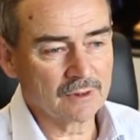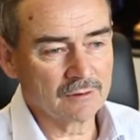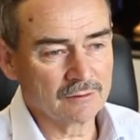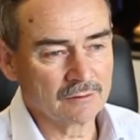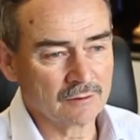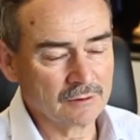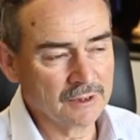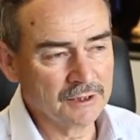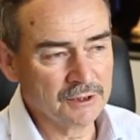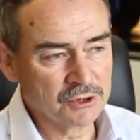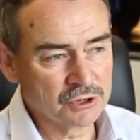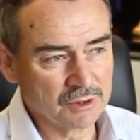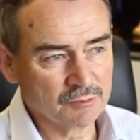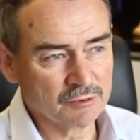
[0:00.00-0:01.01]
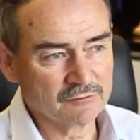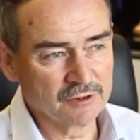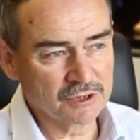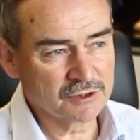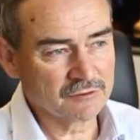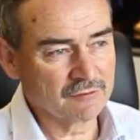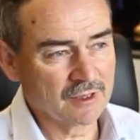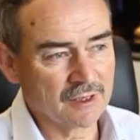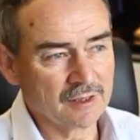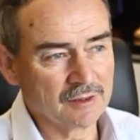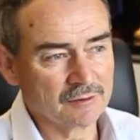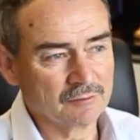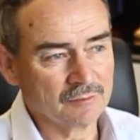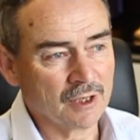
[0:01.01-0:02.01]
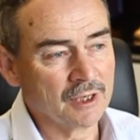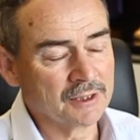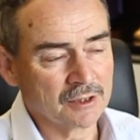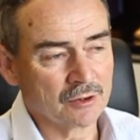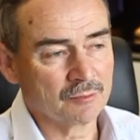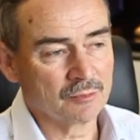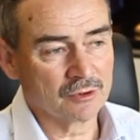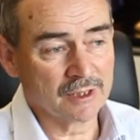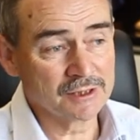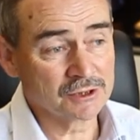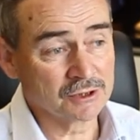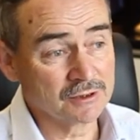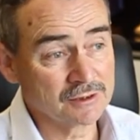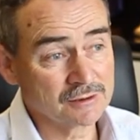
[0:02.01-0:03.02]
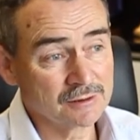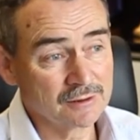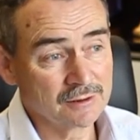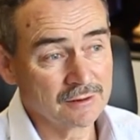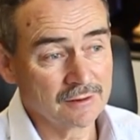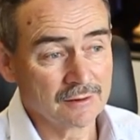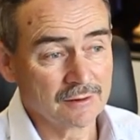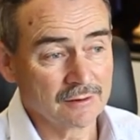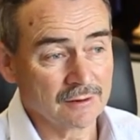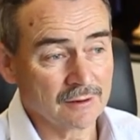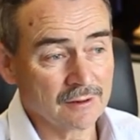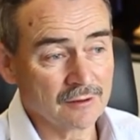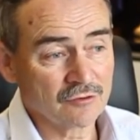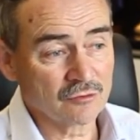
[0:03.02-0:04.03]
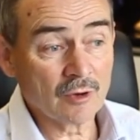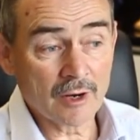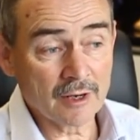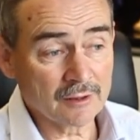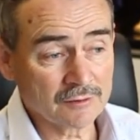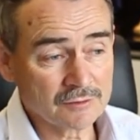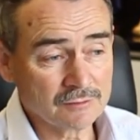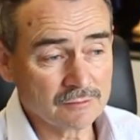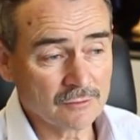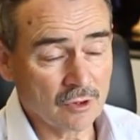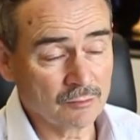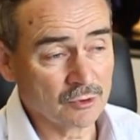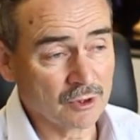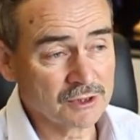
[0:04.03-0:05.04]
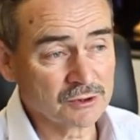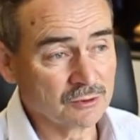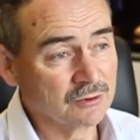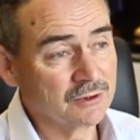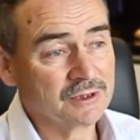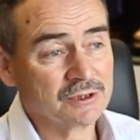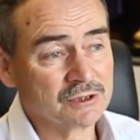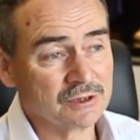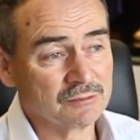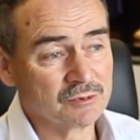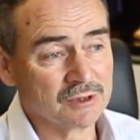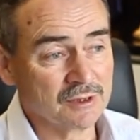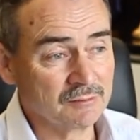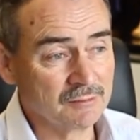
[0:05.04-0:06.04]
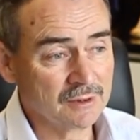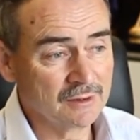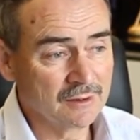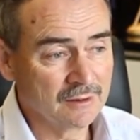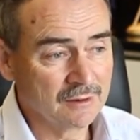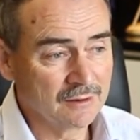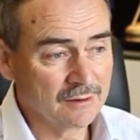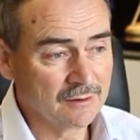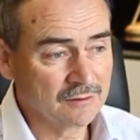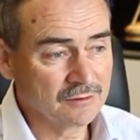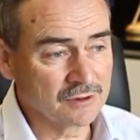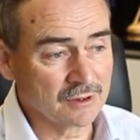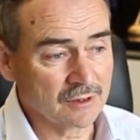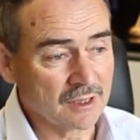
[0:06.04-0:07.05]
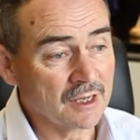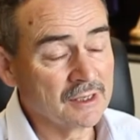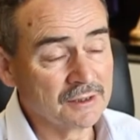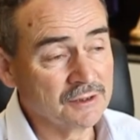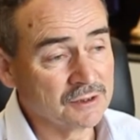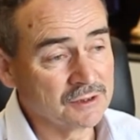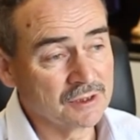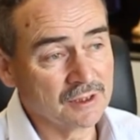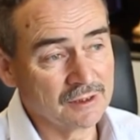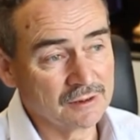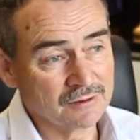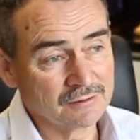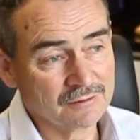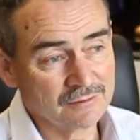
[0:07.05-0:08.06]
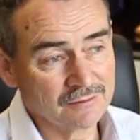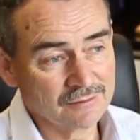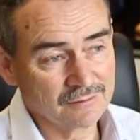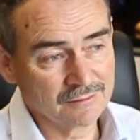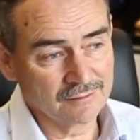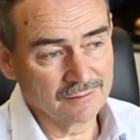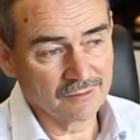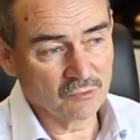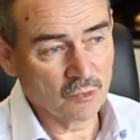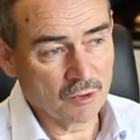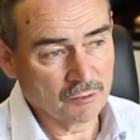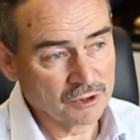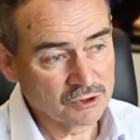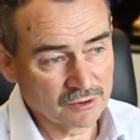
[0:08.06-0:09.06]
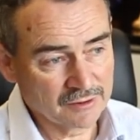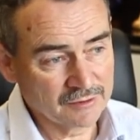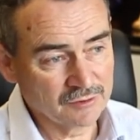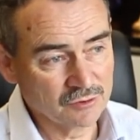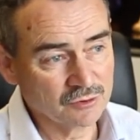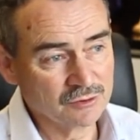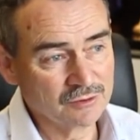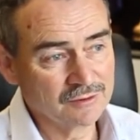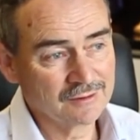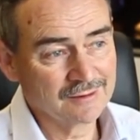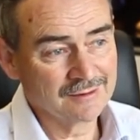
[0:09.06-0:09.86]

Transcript: the leadership of each of our mining operations through our operational leadership team, so that they understand what we're trying to do,